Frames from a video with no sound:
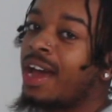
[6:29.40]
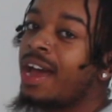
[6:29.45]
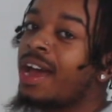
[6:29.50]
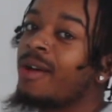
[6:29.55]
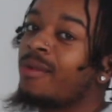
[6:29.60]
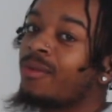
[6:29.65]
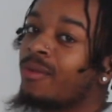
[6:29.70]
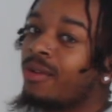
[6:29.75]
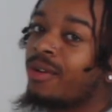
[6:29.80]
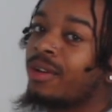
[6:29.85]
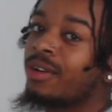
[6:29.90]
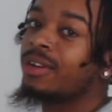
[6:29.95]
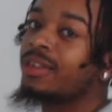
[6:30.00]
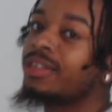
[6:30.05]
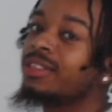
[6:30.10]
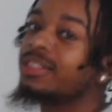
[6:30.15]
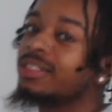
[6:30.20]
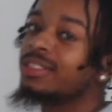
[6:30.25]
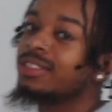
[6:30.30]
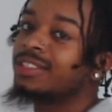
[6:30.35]
to have one,
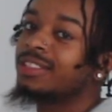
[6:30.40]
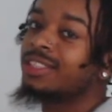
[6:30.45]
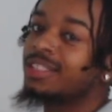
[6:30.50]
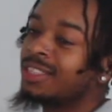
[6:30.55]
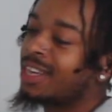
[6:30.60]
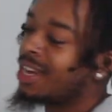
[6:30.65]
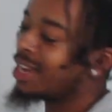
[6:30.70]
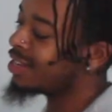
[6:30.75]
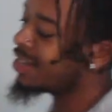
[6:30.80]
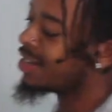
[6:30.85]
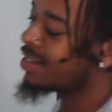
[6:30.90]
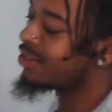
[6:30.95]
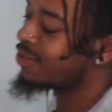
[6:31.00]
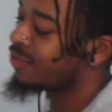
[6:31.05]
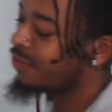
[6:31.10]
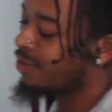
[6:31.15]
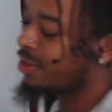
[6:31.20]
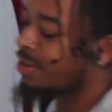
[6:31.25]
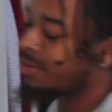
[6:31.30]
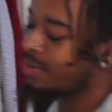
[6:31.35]
just not yet, you
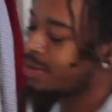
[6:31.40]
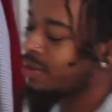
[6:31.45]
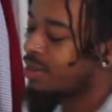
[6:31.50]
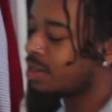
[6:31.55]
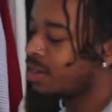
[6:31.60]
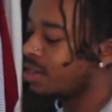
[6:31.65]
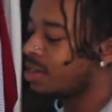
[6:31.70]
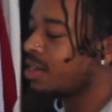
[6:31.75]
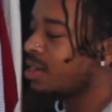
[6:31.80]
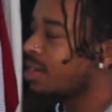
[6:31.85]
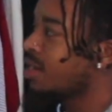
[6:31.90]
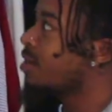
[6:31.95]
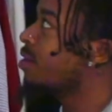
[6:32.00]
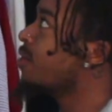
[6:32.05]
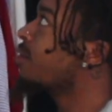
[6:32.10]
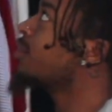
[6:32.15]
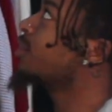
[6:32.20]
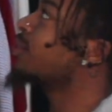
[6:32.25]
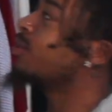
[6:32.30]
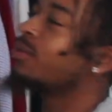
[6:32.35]
fam.
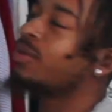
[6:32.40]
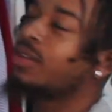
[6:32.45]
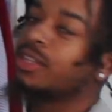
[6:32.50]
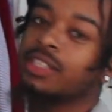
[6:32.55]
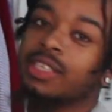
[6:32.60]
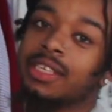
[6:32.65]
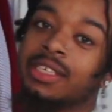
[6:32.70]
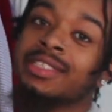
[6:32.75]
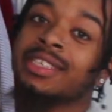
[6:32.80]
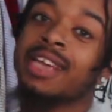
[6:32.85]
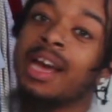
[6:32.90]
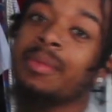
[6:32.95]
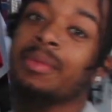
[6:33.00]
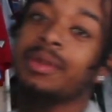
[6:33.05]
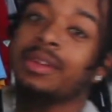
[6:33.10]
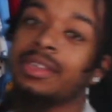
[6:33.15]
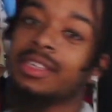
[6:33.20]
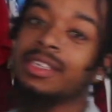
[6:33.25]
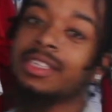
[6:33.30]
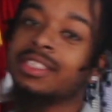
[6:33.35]
It, it's
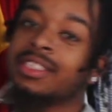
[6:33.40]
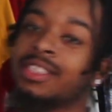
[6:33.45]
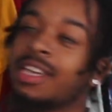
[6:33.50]
coming, it's